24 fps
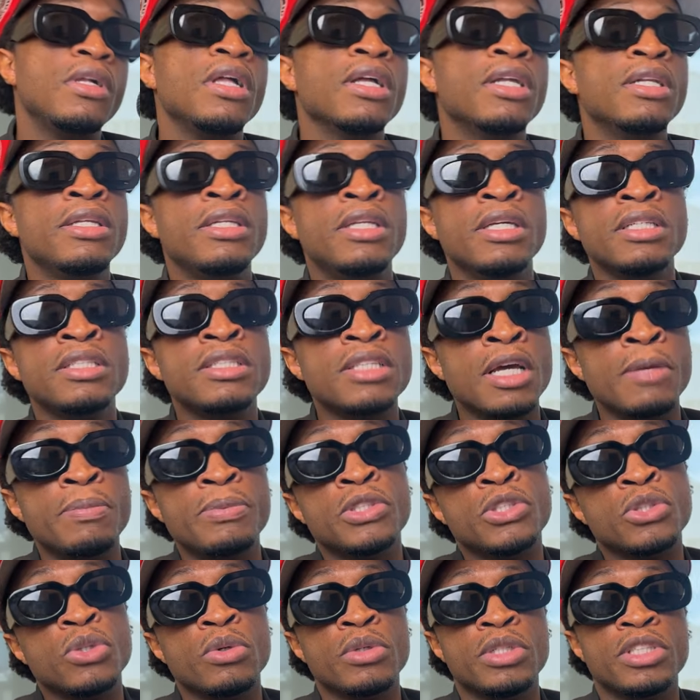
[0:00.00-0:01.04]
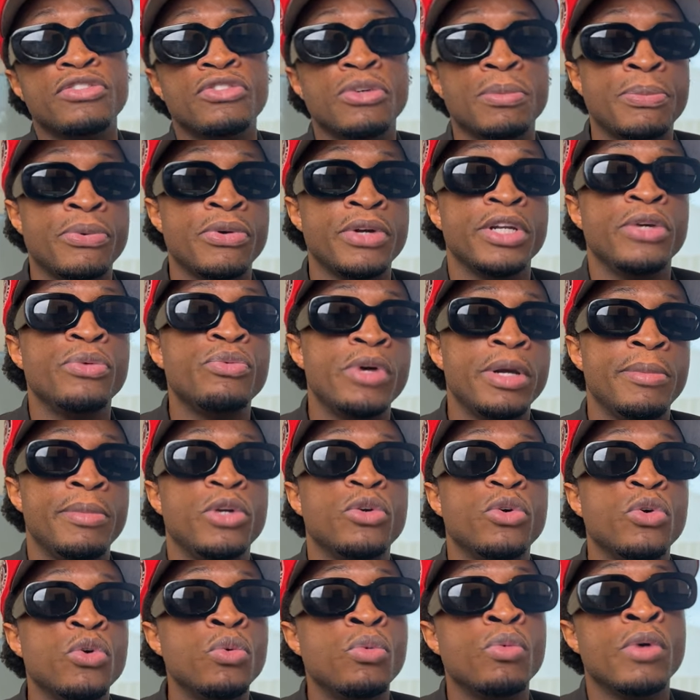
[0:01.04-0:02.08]
This episode is for pretty women
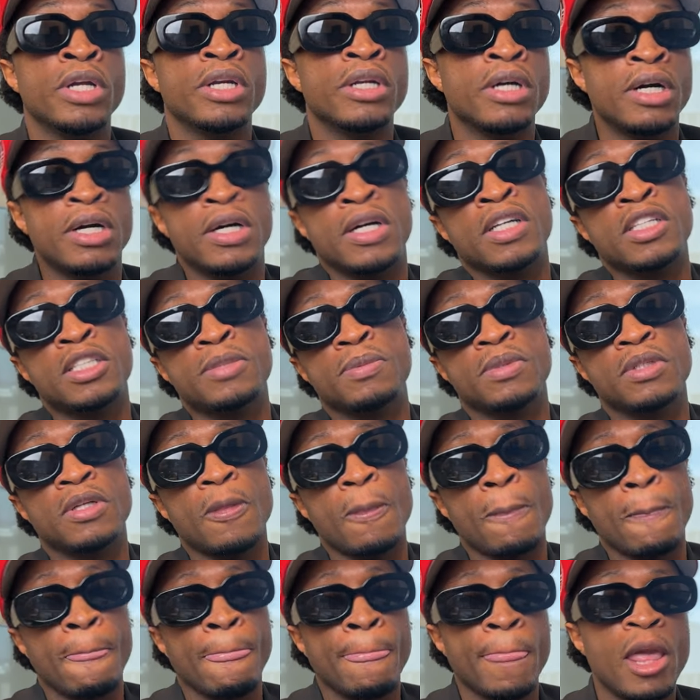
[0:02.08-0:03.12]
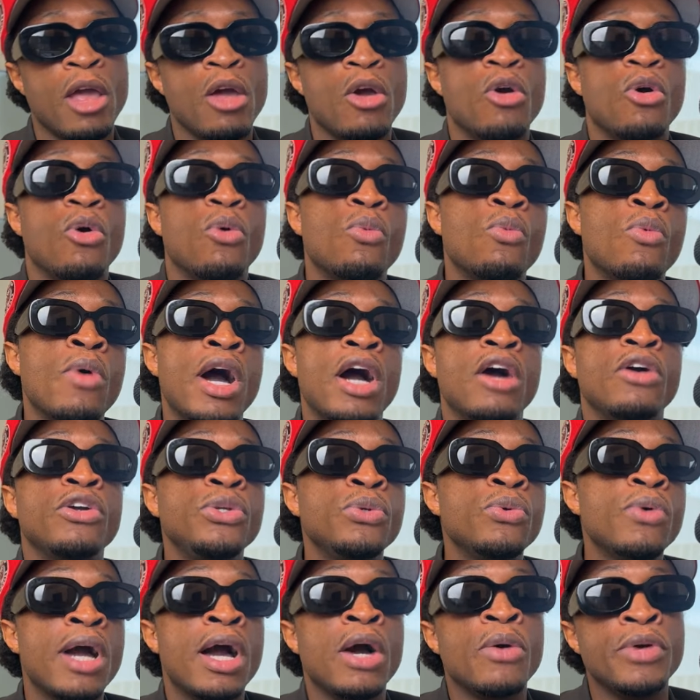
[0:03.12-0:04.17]
who want a husband. While
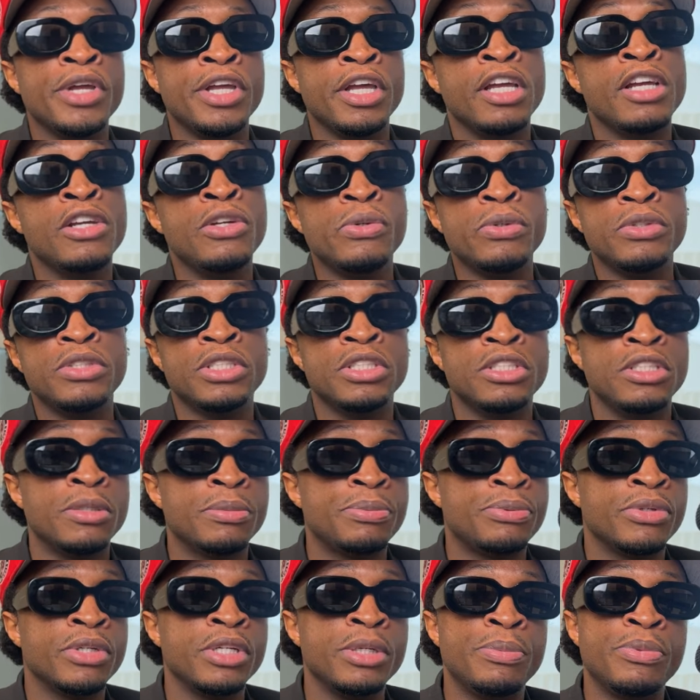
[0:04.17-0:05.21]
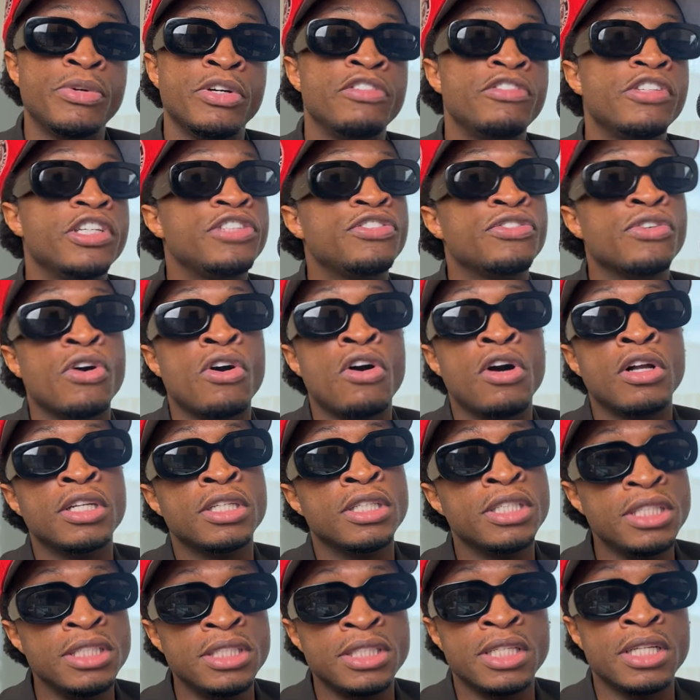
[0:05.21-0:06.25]
you out here using your pretty privilege for all of
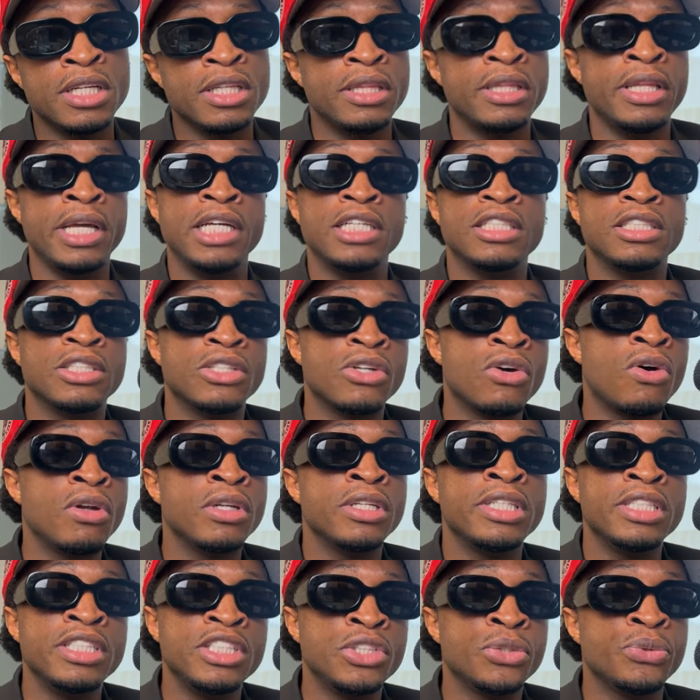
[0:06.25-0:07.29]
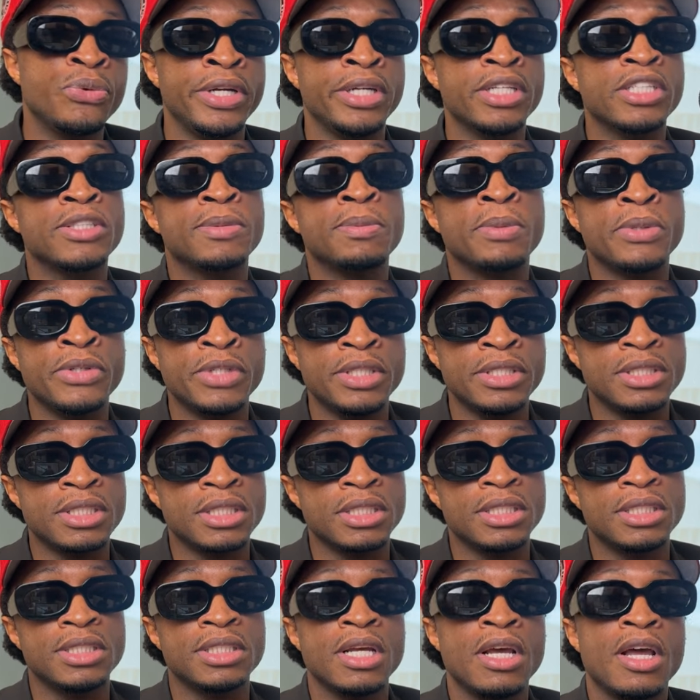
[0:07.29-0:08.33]
these good things and all of these great
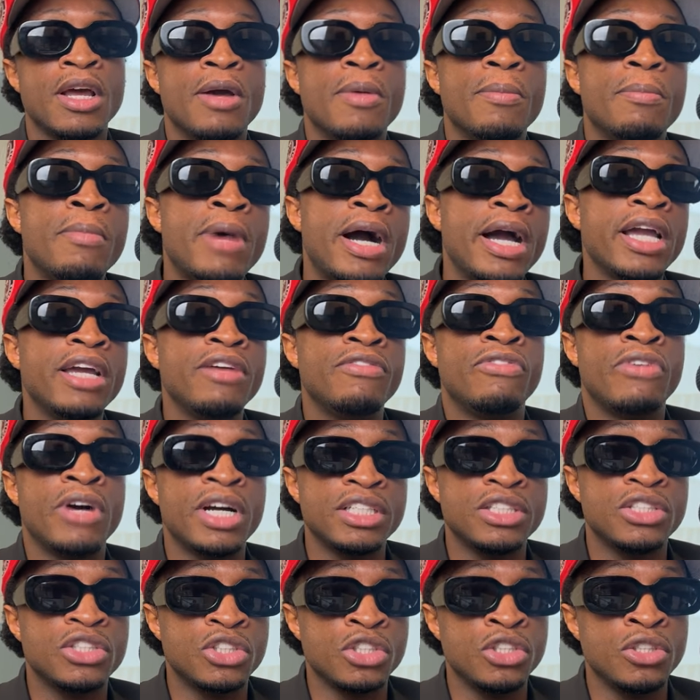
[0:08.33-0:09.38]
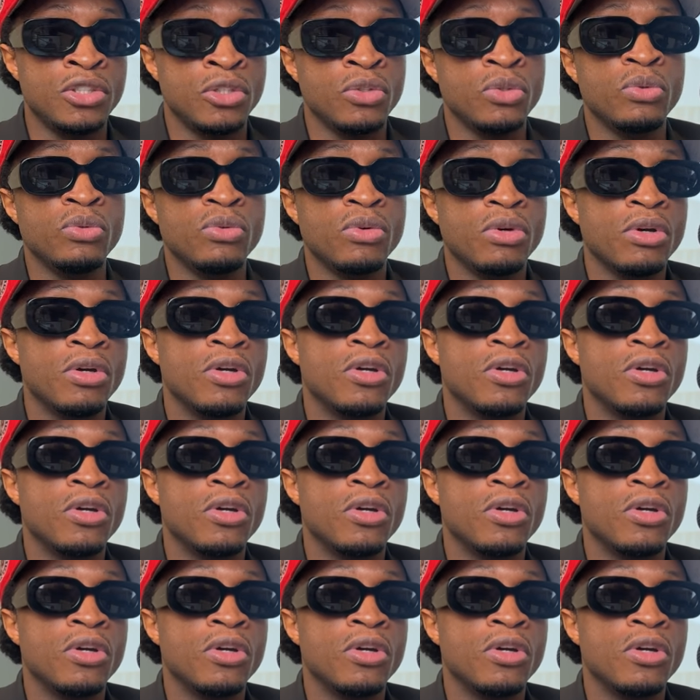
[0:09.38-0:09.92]
experiences, my advice to you,